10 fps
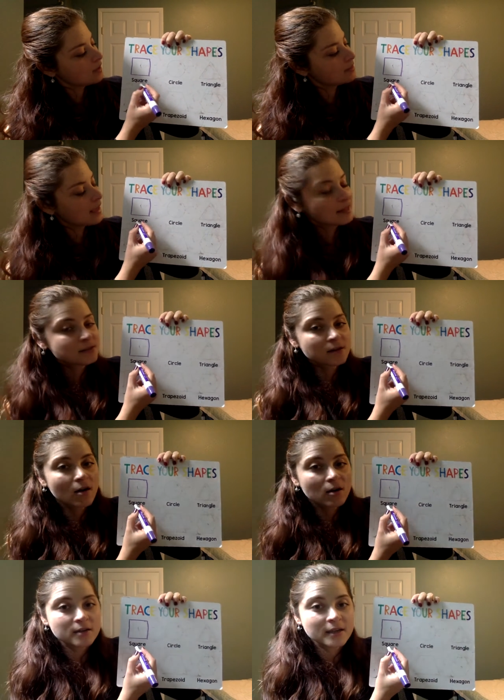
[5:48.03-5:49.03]
That's
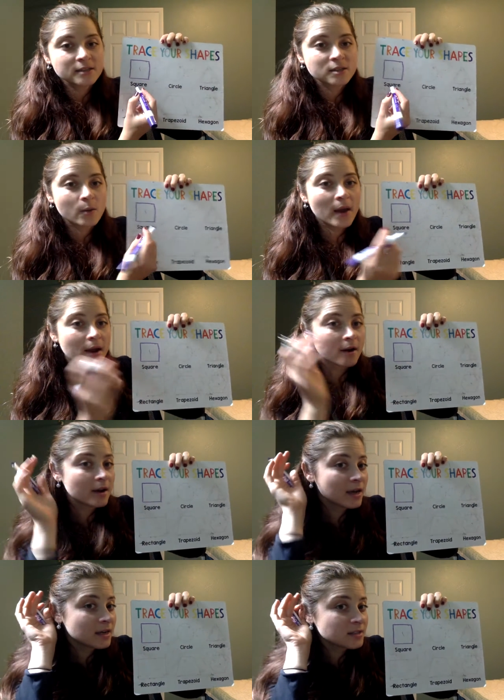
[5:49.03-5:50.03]
called a square.
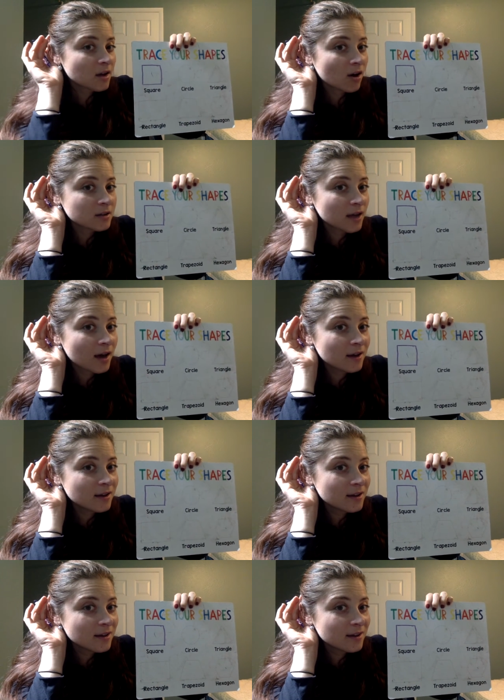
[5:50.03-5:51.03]
It is called a
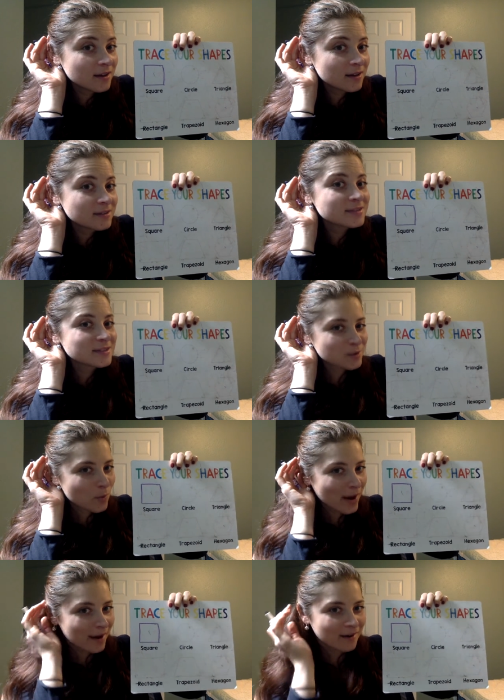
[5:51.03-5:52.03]

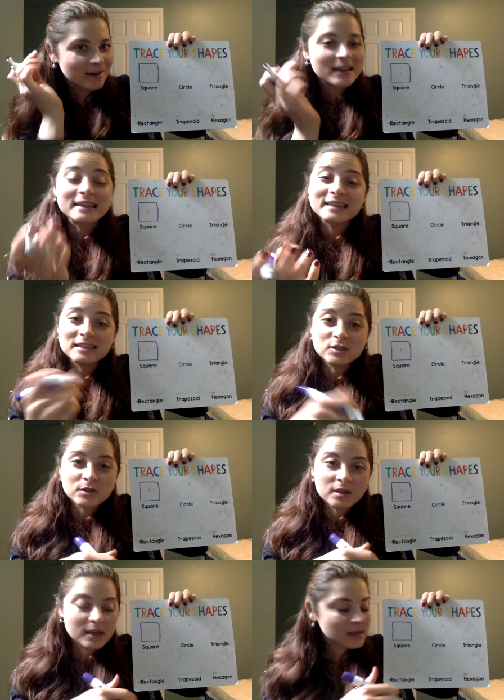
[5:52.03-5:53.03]
square. Let's do
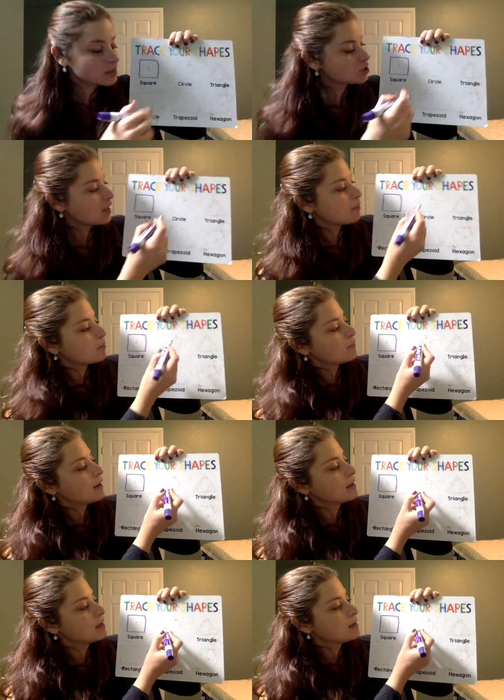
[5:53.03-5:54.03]
the next shape.
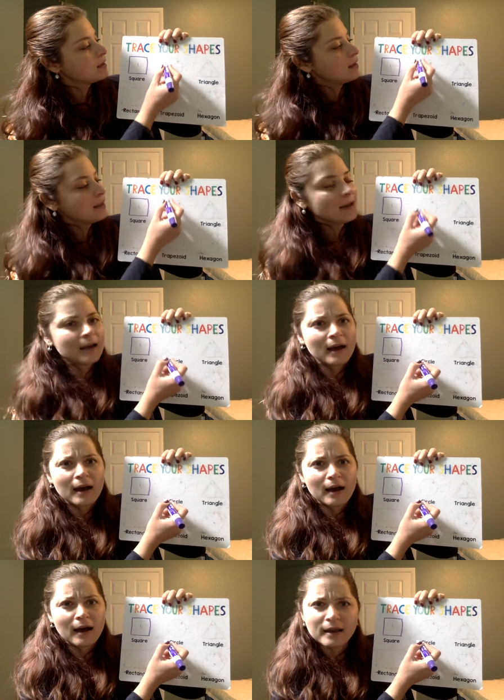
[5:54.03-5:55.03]
Ready?
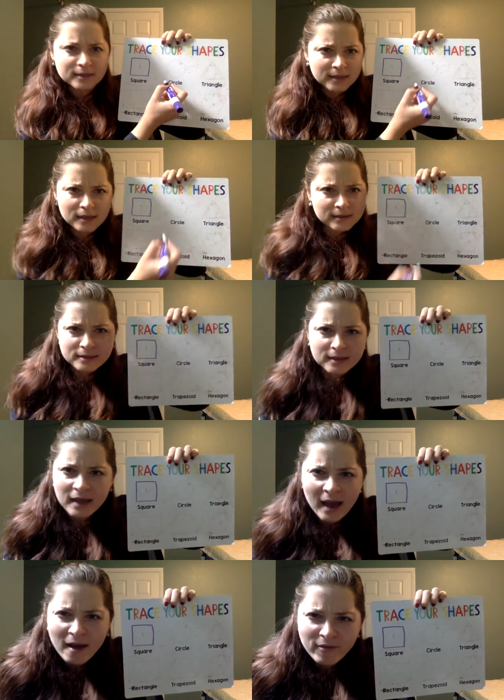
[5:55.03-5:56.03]
I see it doesn't
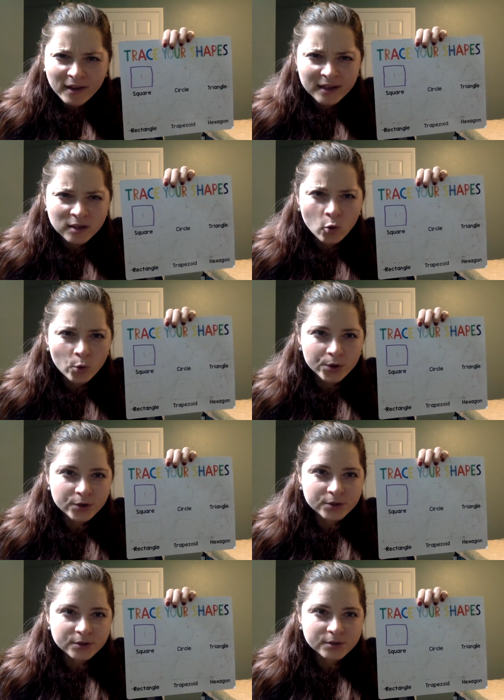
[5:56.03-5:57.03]
have any
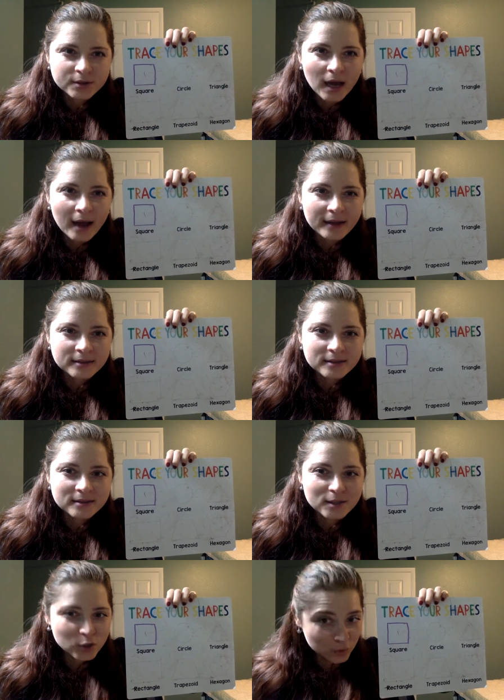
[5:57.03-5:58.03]
corners or sides.
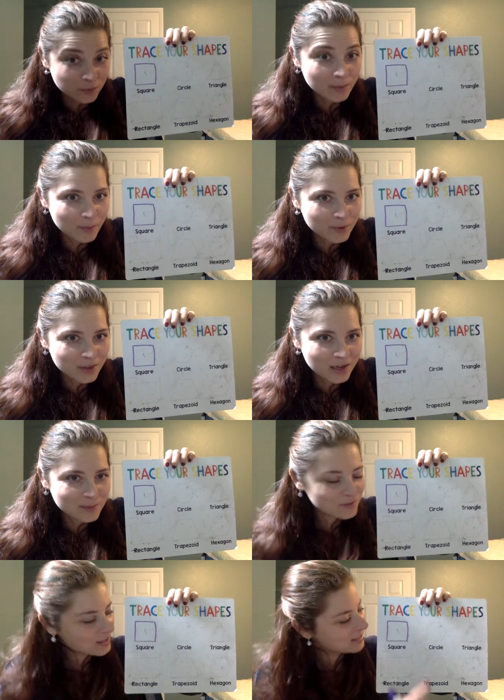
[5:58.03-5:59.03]
Do you remember the name
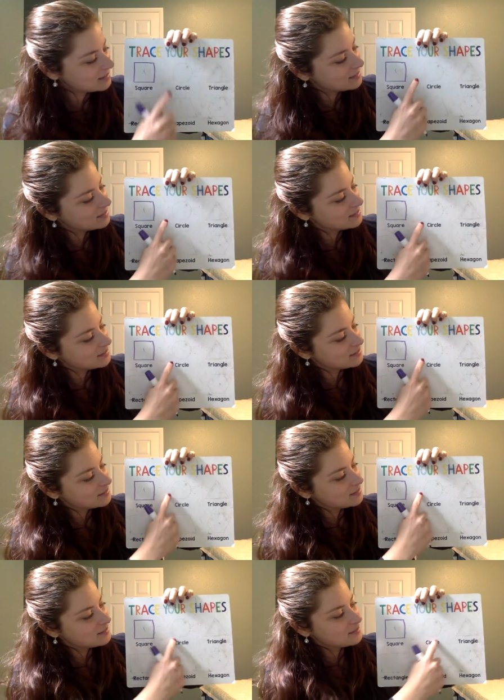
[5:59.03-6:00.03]
of it?
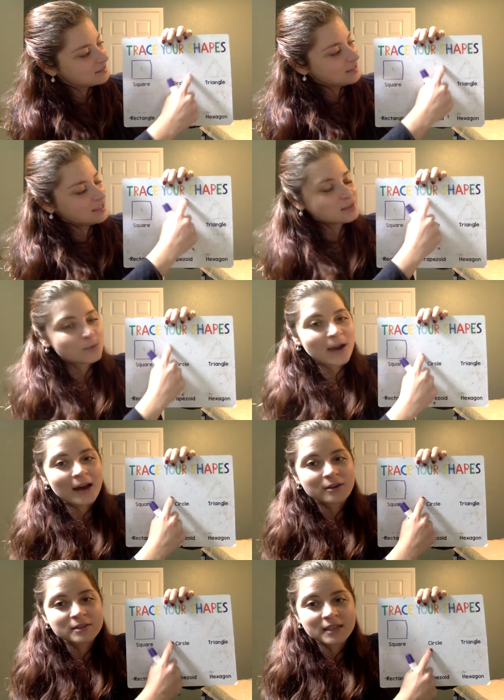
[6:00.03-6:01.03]
It's
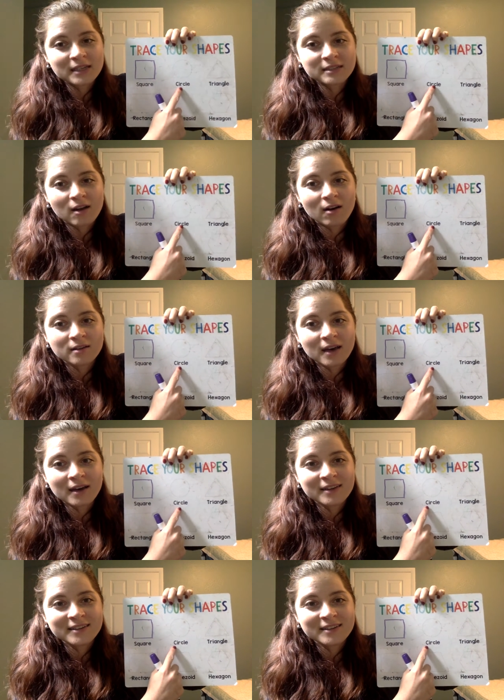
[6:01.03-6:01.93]
round. It's called a